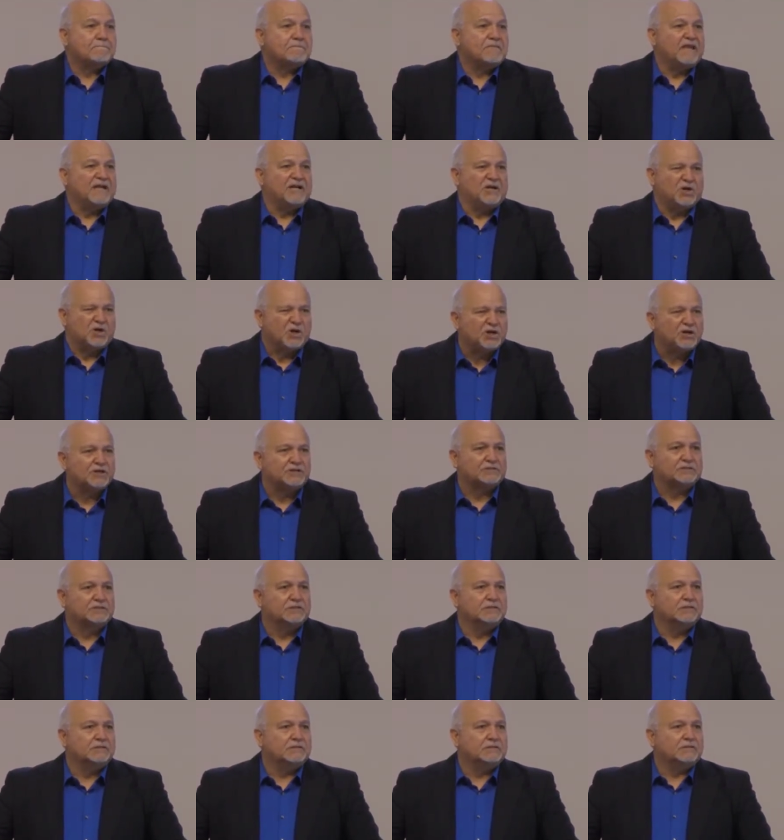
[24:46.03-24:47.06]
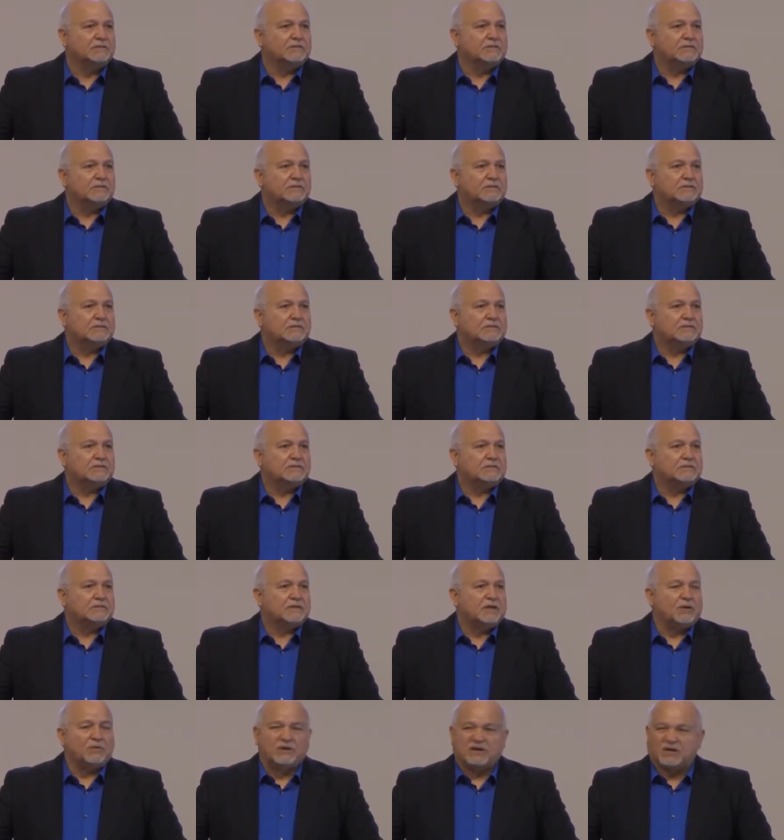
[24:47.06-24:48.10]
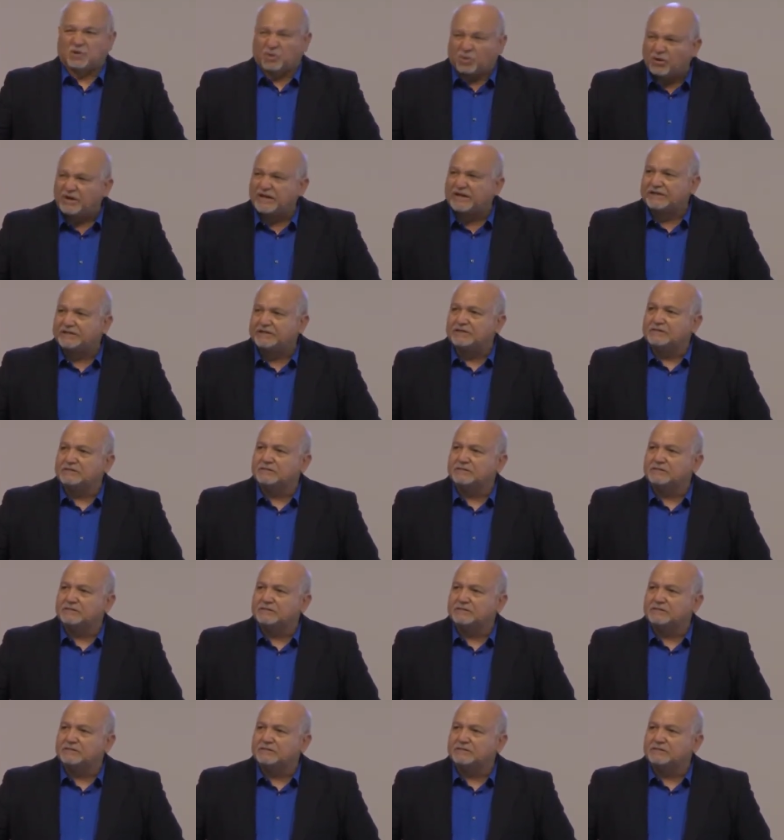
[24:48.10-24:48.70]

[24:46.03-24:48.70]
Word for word: and hurt. I want to quit.